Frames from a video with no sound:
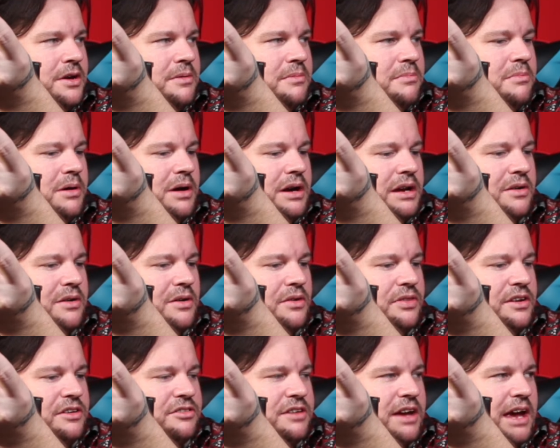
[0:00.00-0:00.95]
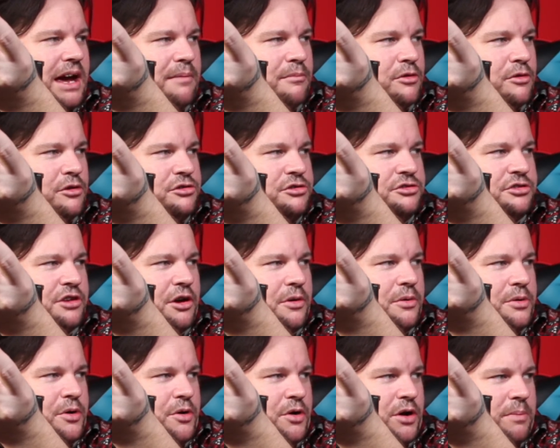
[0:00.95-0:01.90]
My god, this camera is so
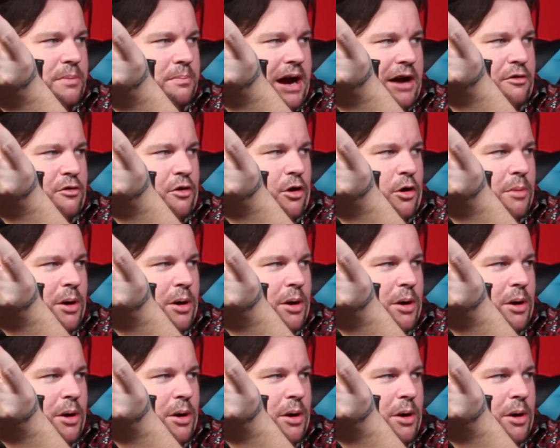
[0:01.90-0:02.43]
good in macro